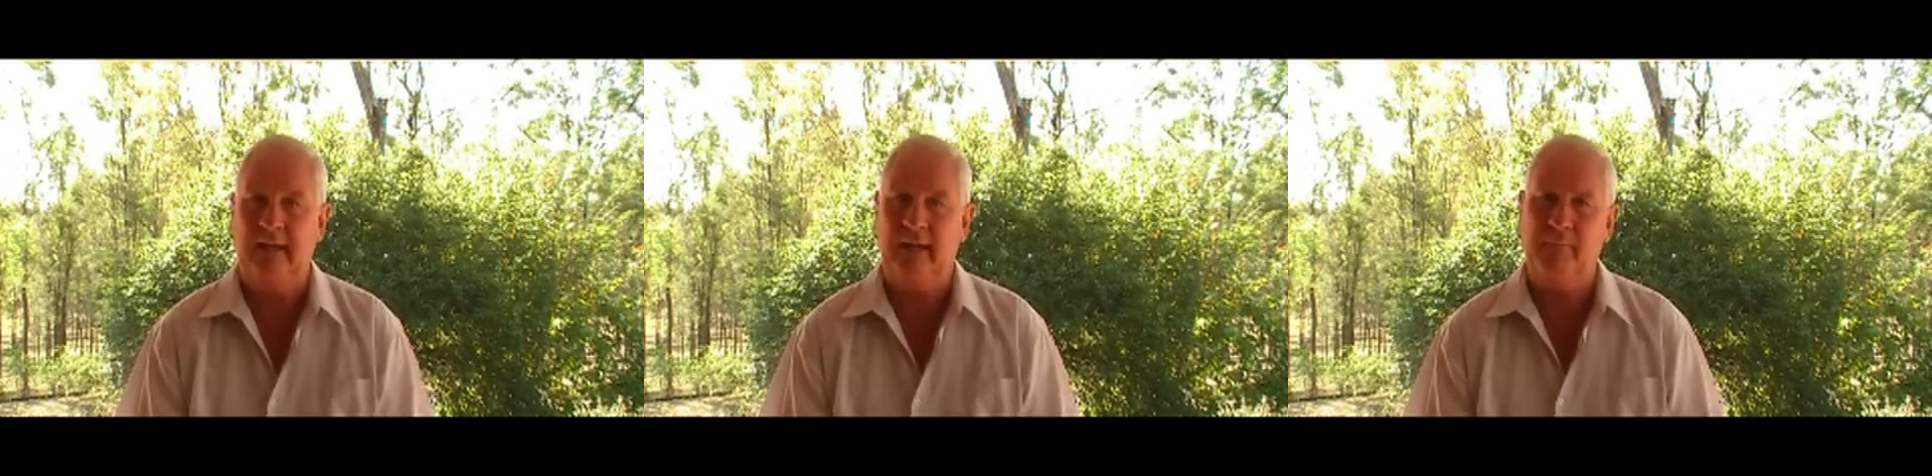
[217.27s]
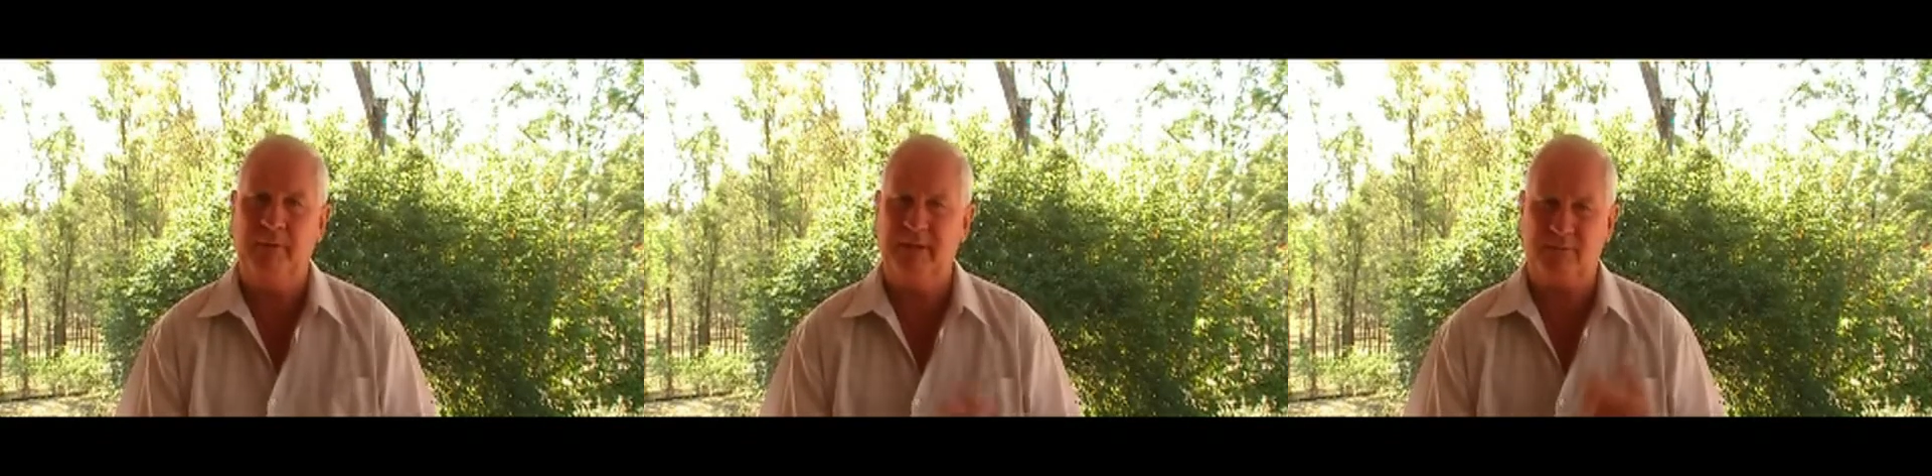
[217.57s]

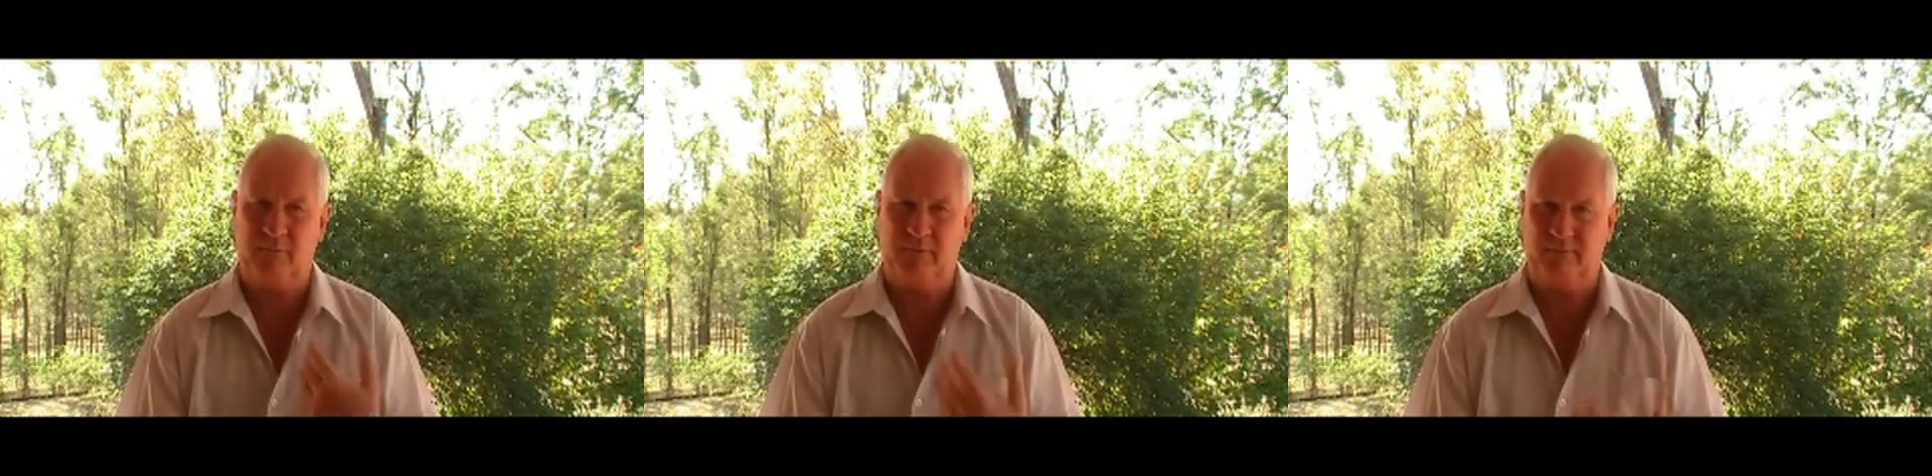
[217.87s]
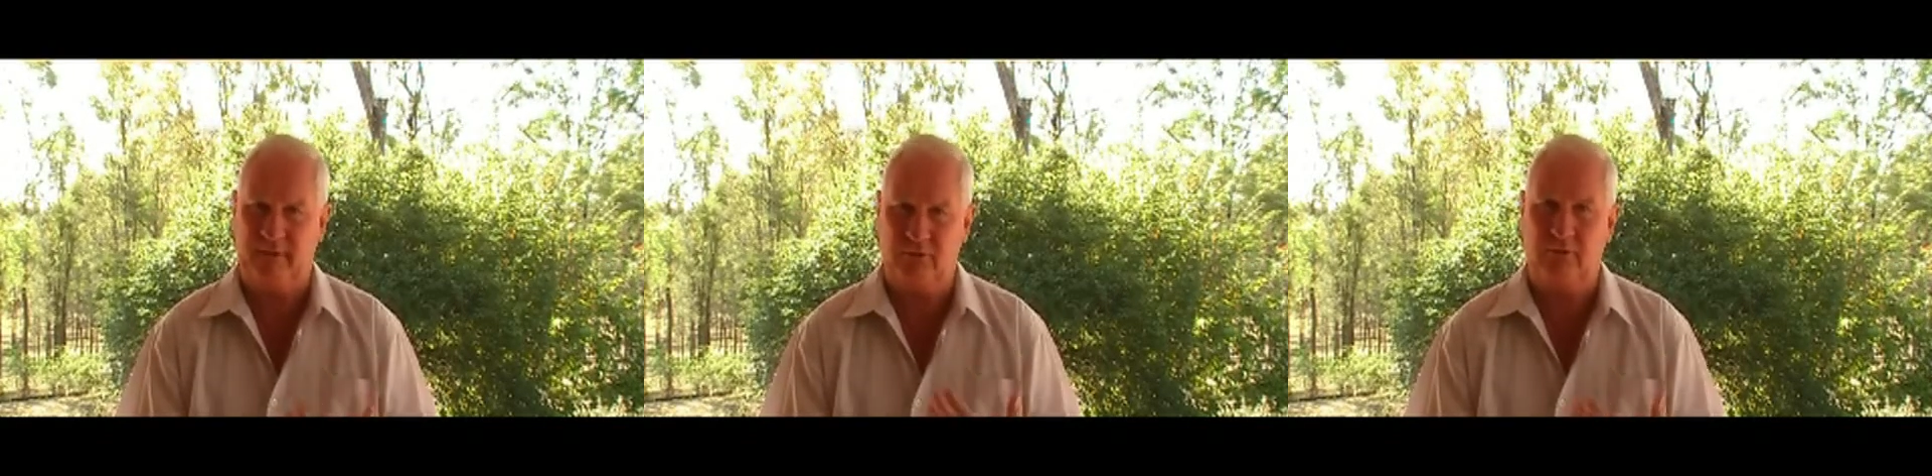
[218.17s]
and be as
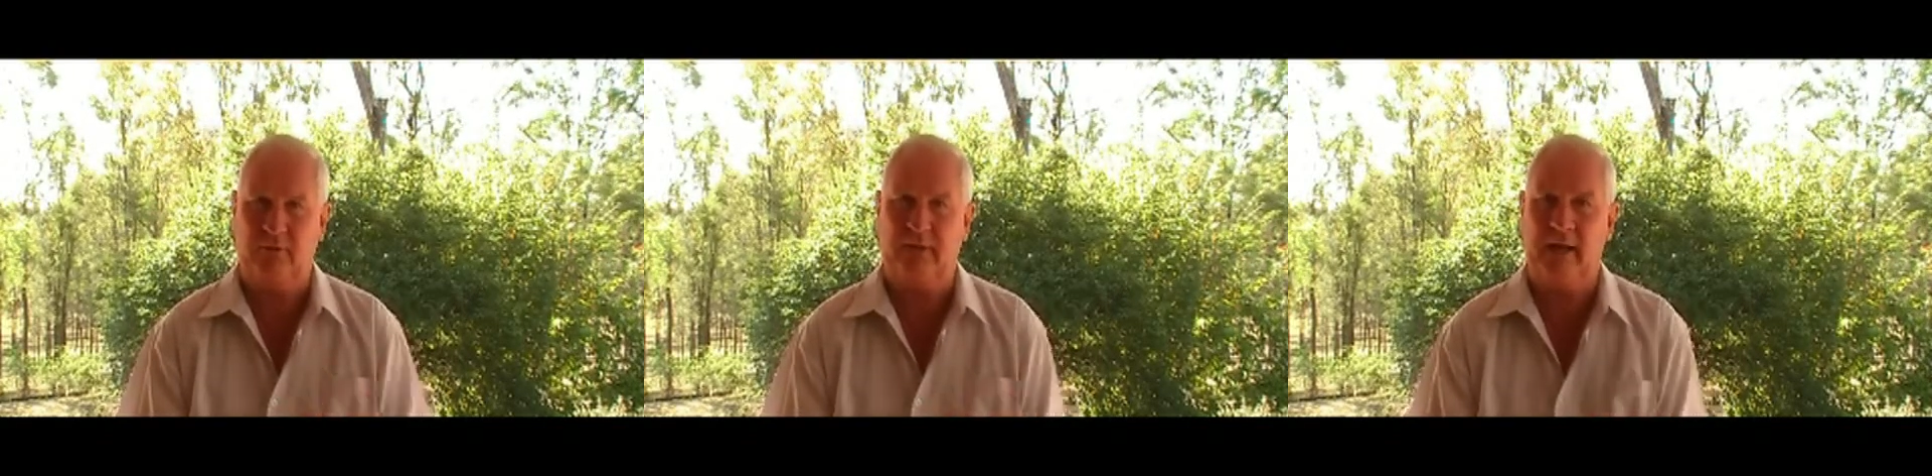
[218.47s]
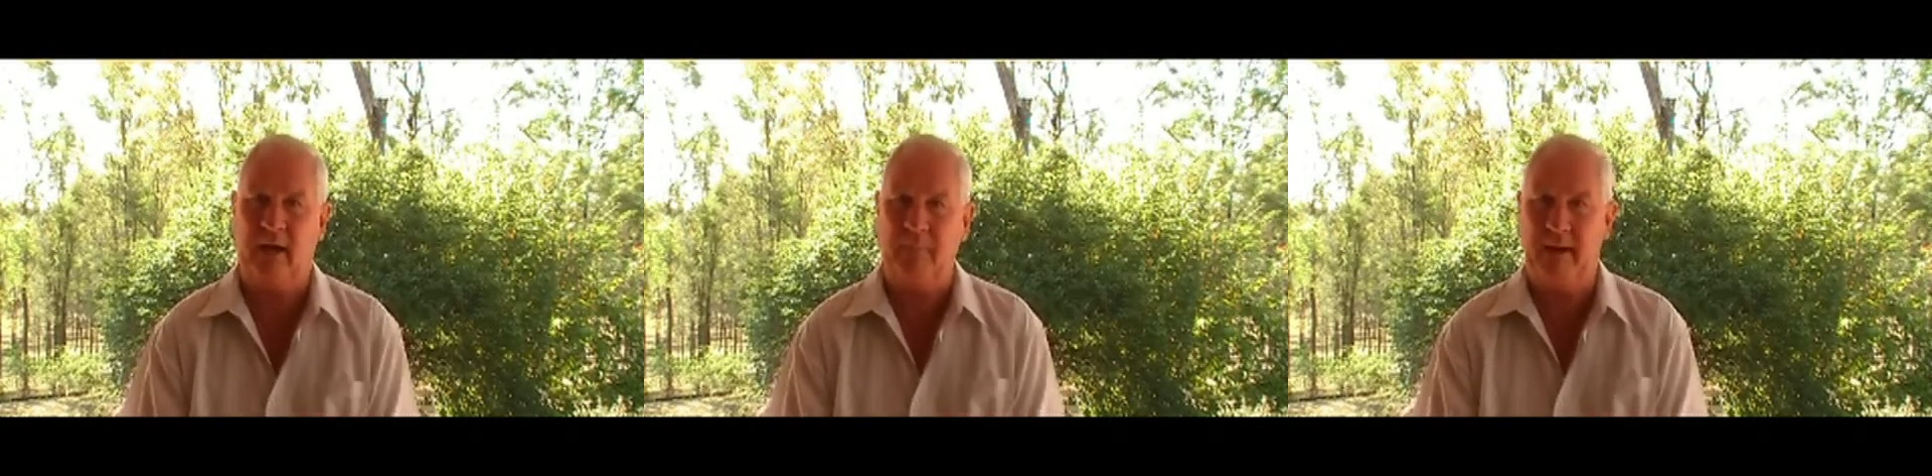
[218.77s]
professional in
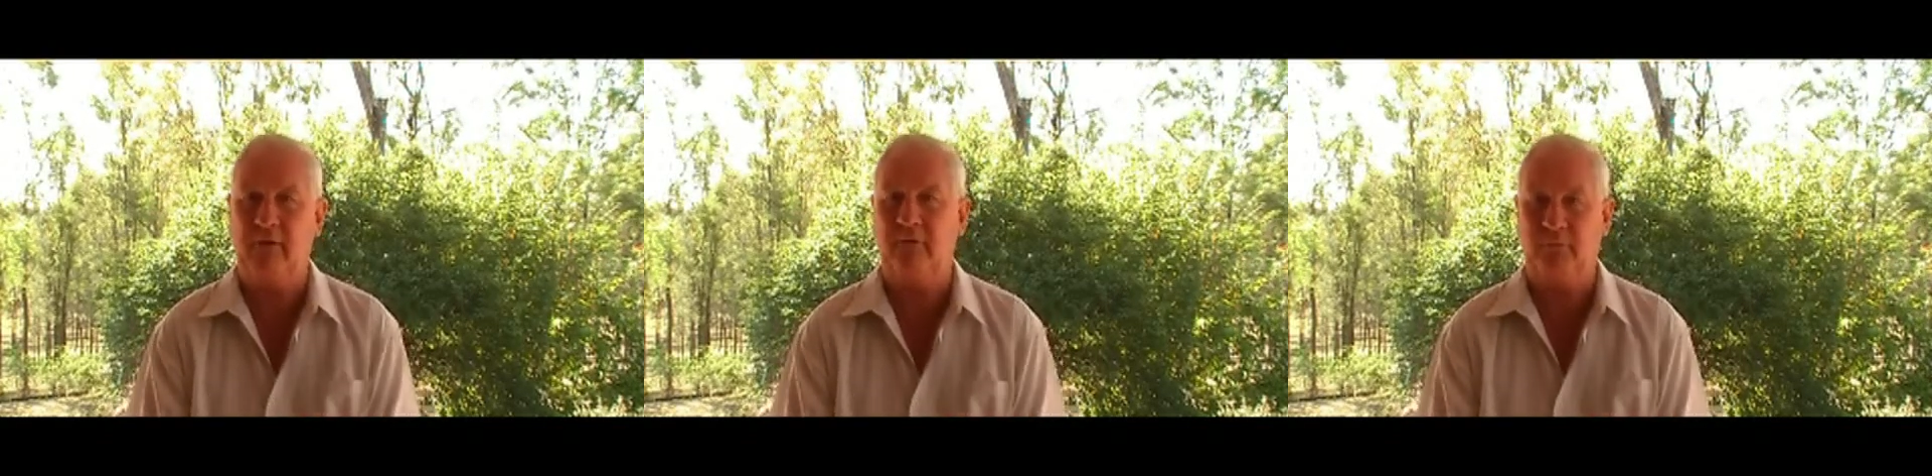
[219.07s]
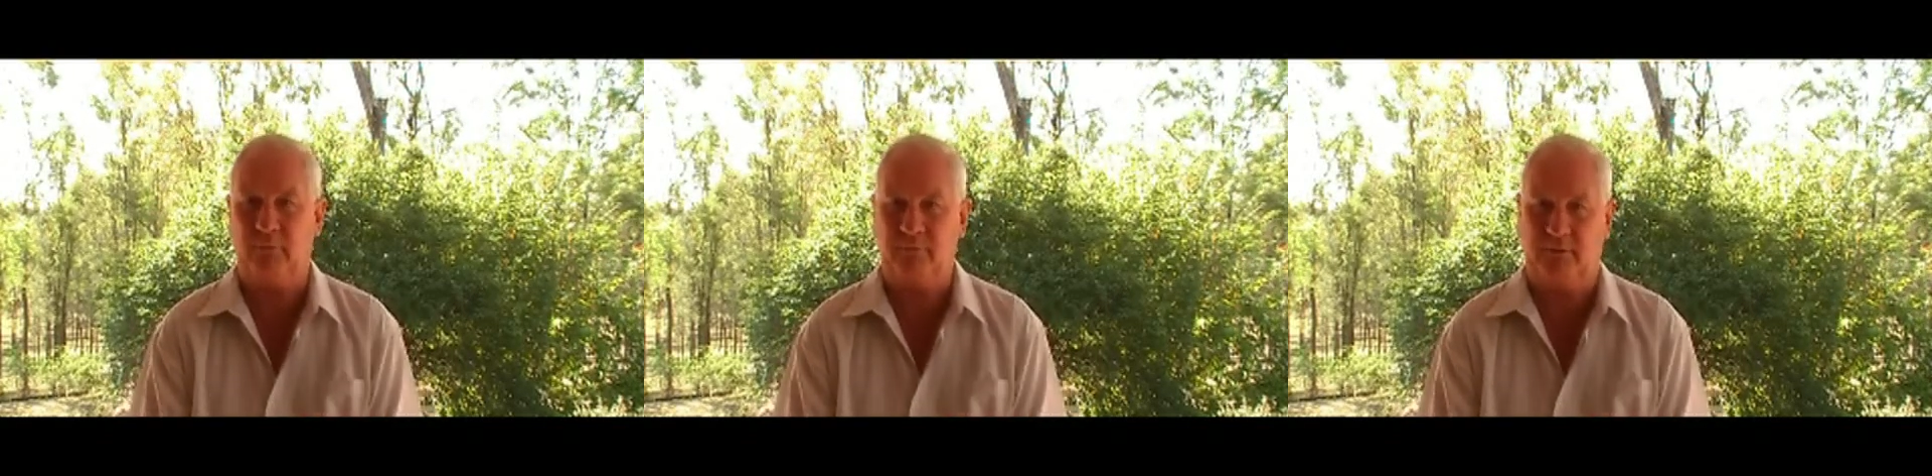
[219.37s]
our manner
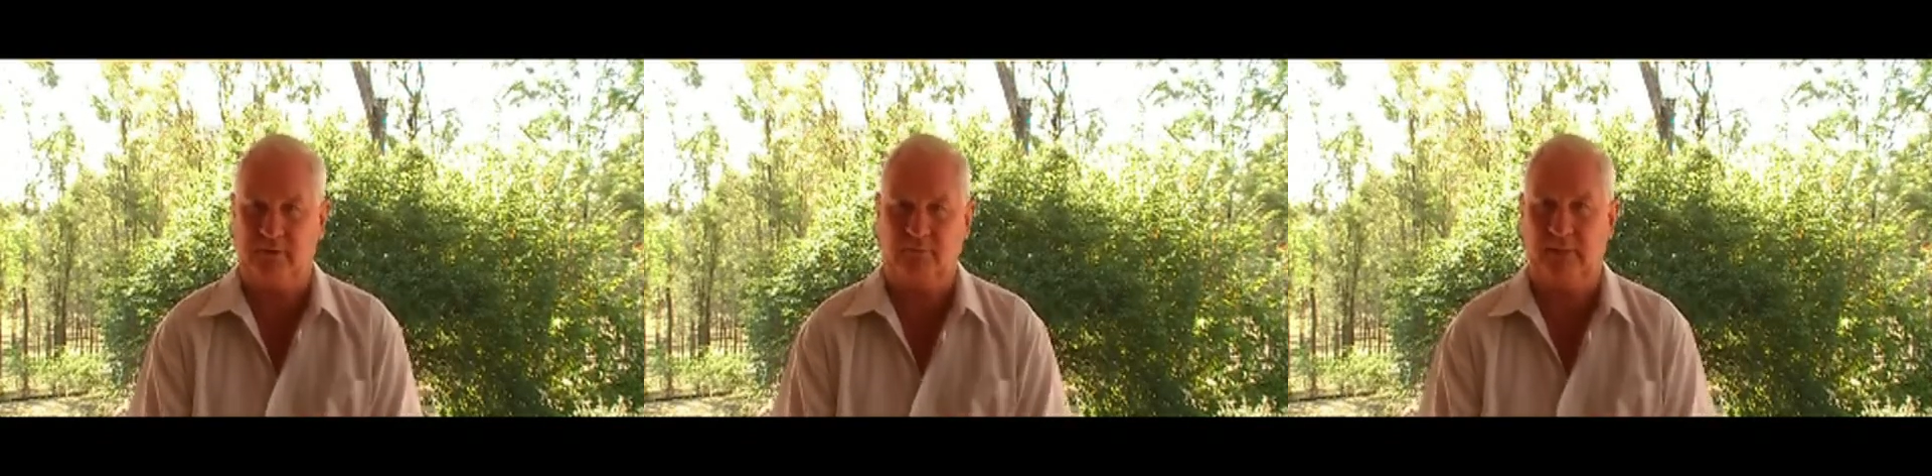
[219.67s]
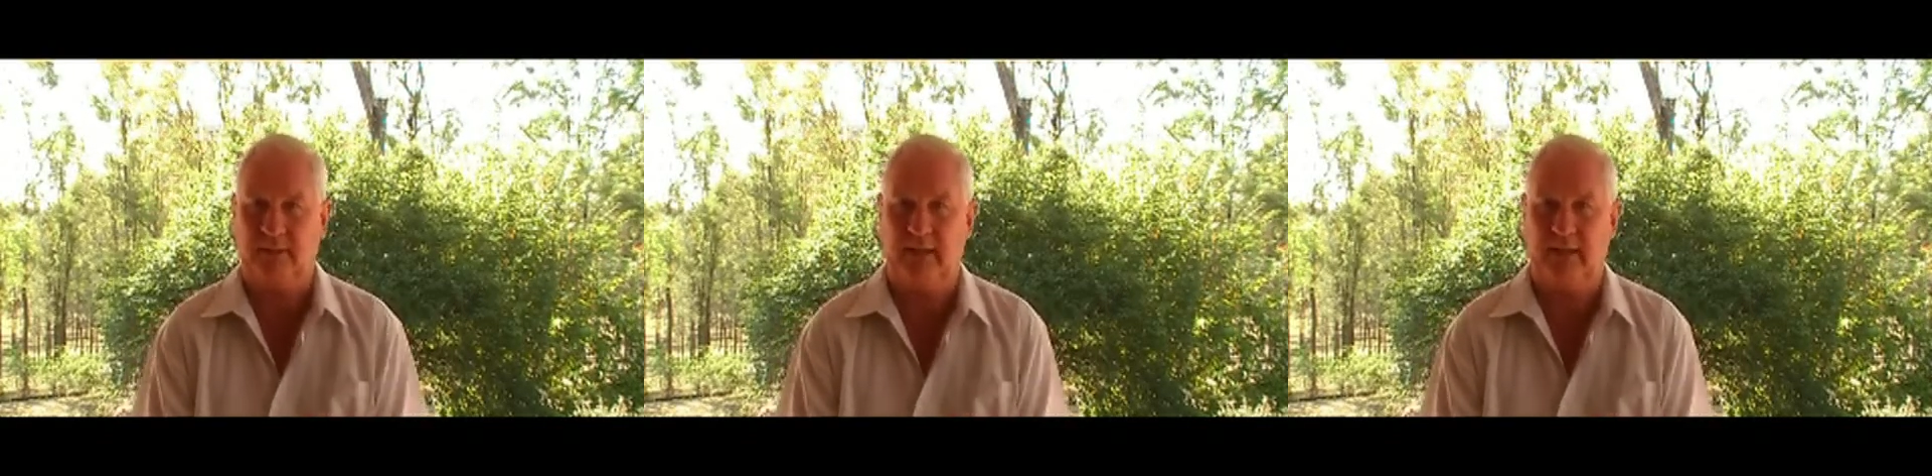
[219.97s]
as we possibly